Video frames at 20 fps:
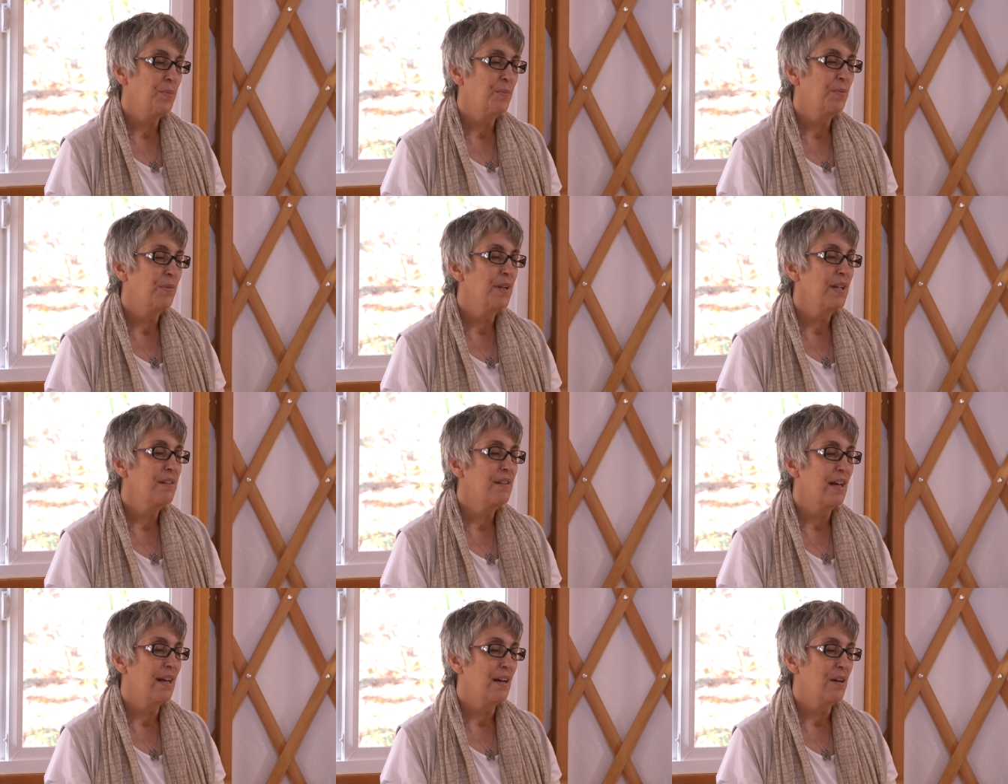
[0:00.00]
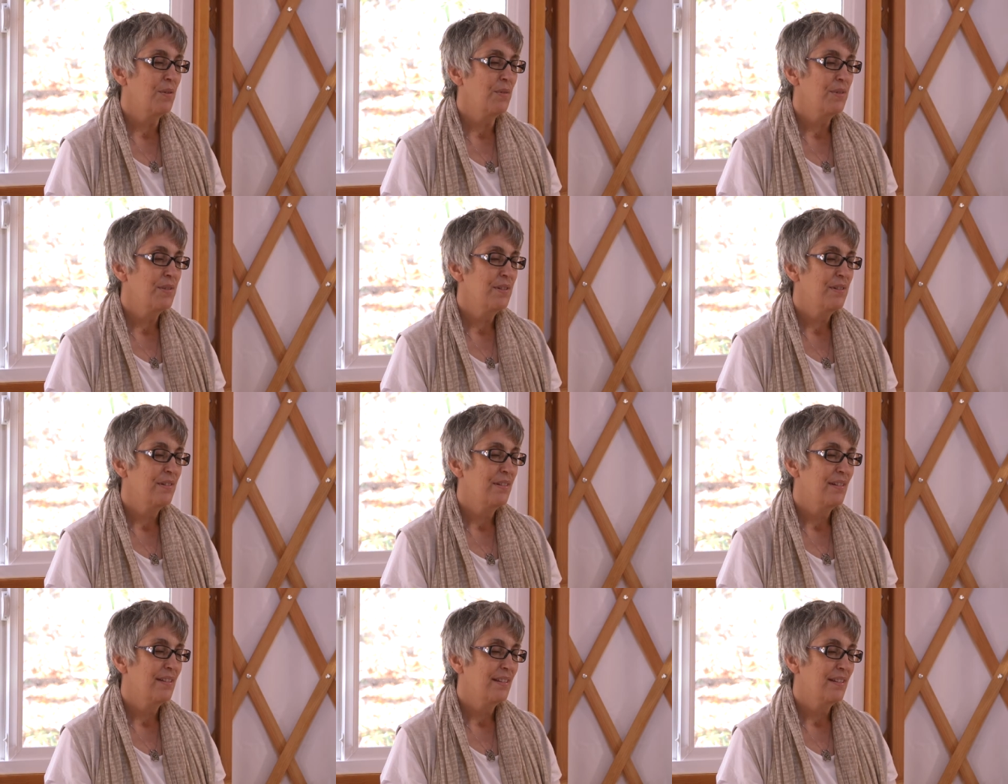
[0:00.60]
you breathe out,
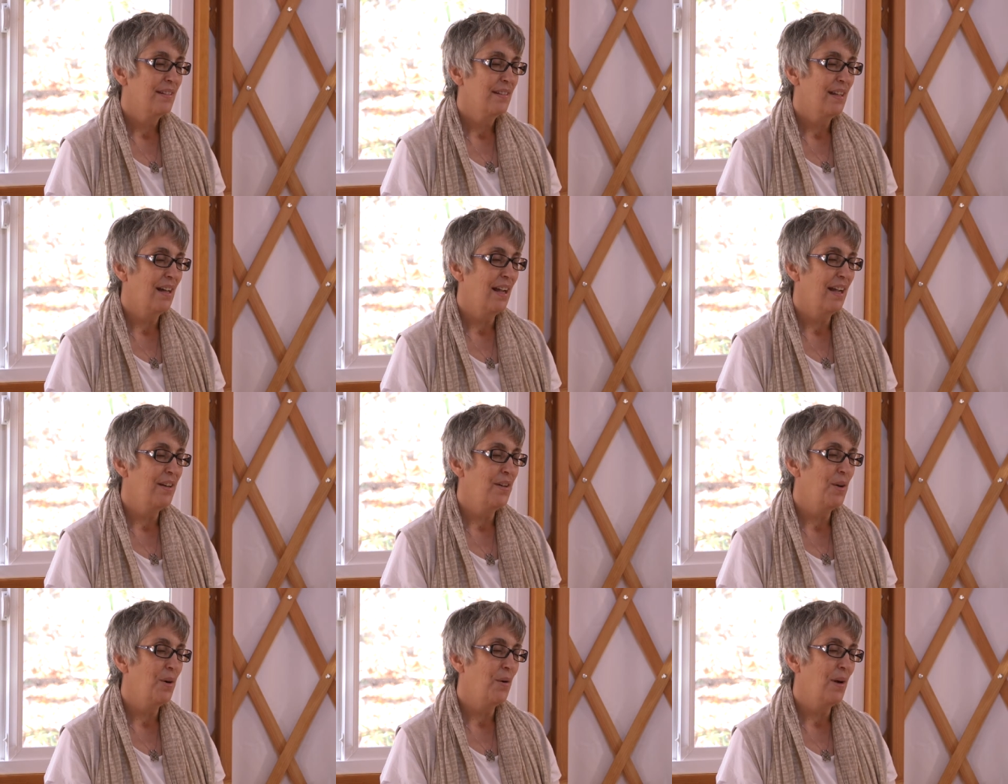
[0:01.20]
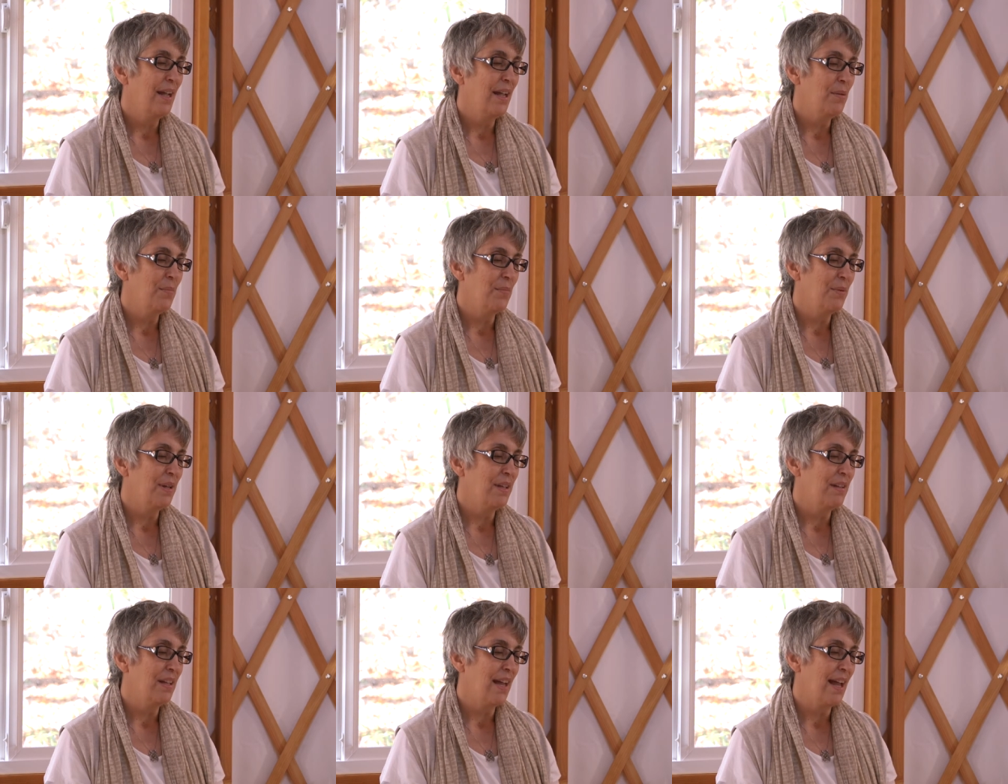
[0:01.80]
I know I am
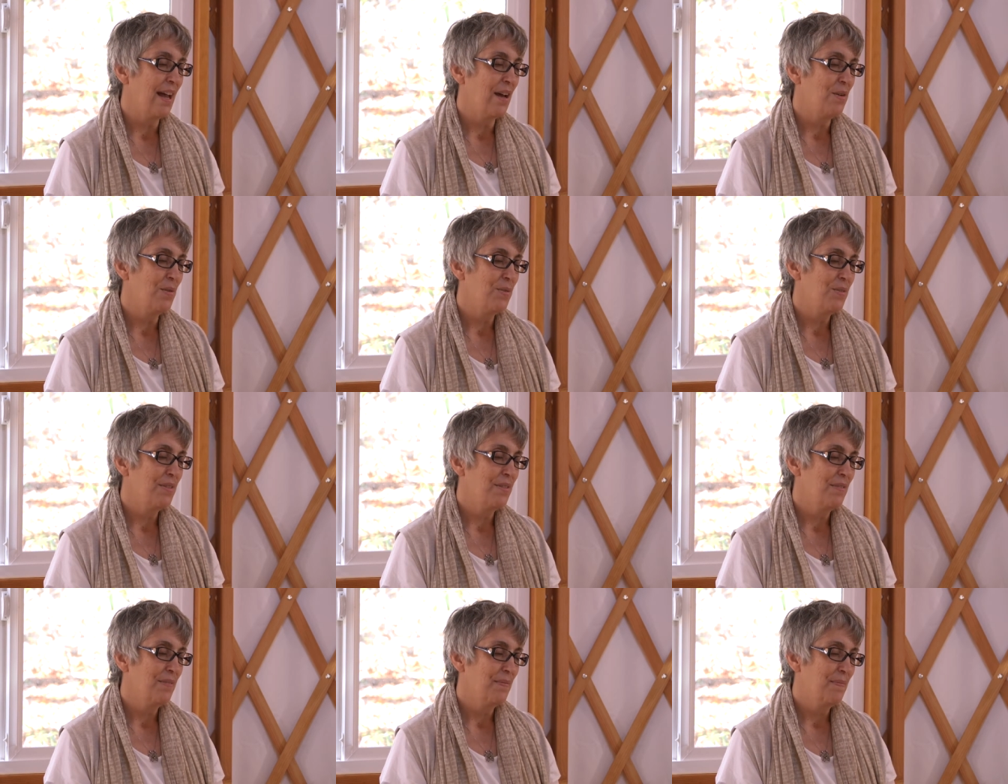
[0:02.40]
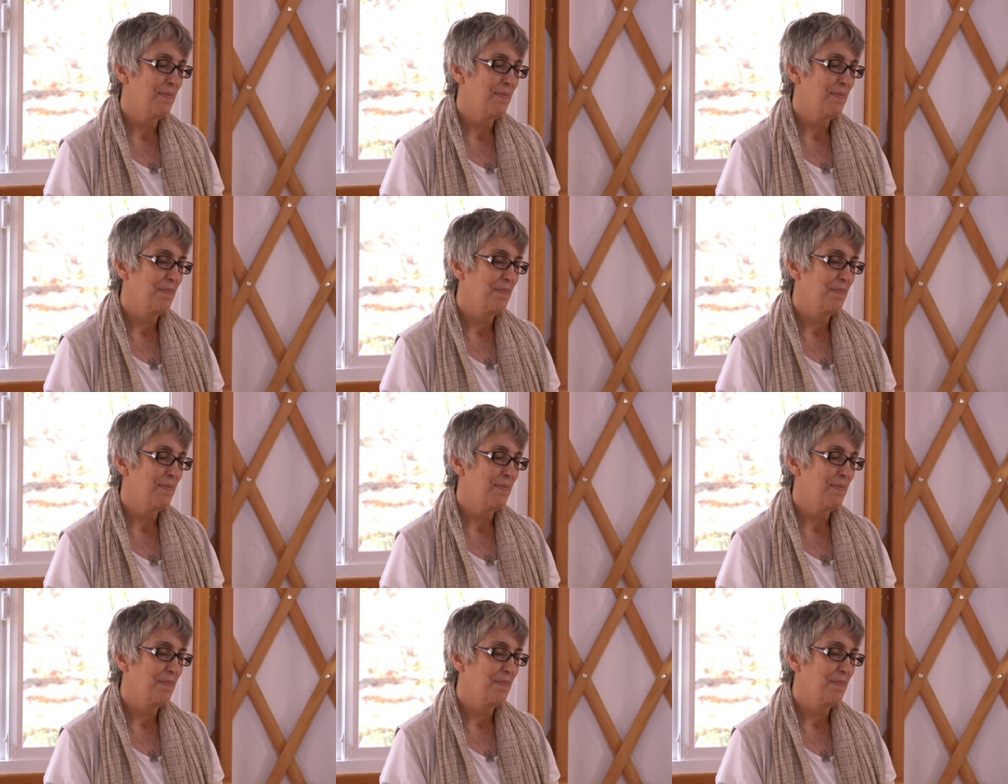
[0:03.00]
breathing out.